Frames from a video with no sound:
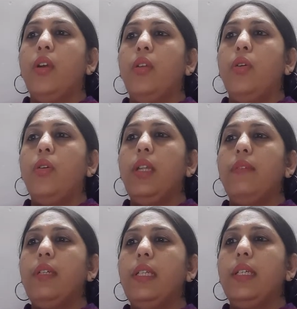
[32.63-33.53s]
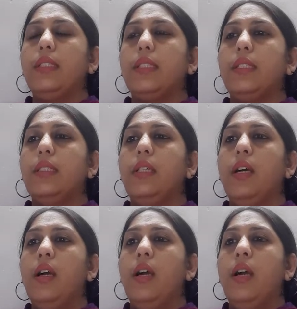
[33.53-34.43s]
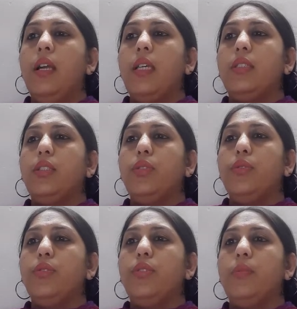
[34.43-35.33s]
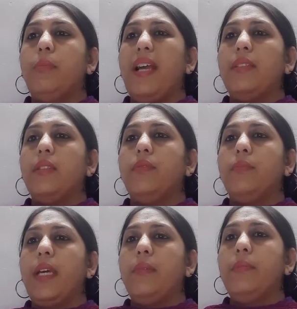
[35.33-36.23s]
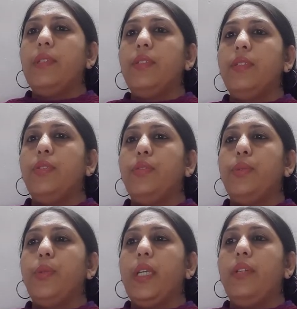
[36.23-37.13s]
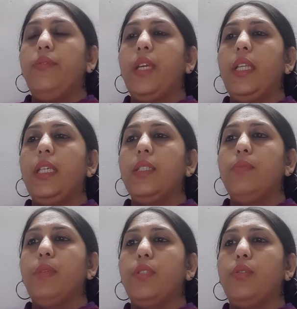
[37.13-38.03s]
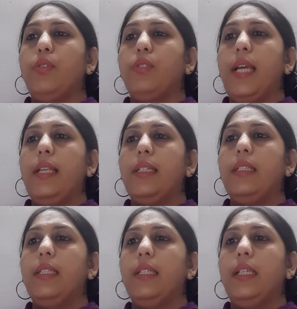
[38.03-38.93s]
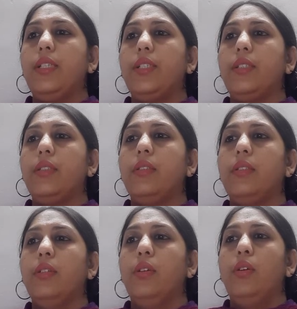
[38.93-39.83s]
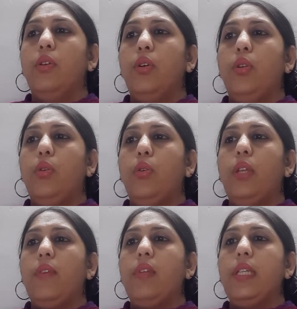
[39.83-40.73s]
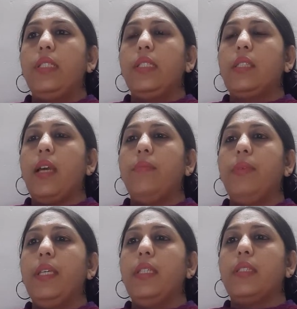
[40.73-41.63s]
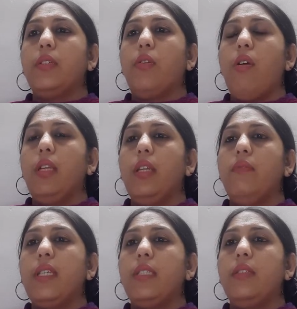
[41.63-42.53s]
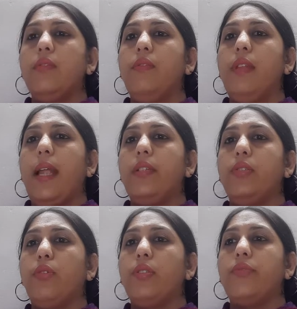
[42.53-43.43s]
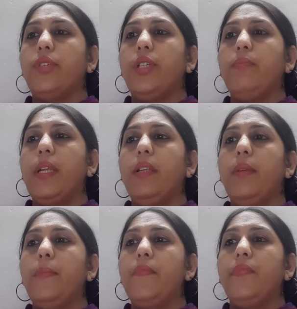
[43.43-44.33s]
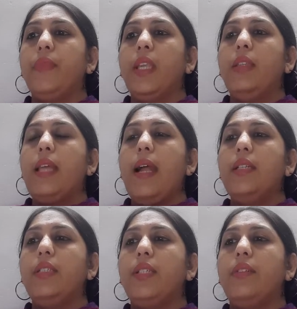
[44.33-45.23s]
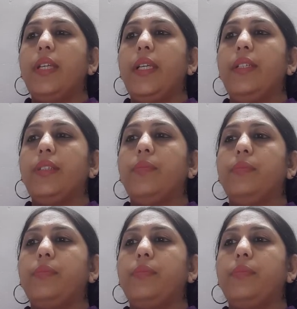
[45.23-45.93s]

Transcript: Low level laser is used by some therapists to treat various musculoskeletal conditions. Low level laser therapy is a non invasive light source treatment that generates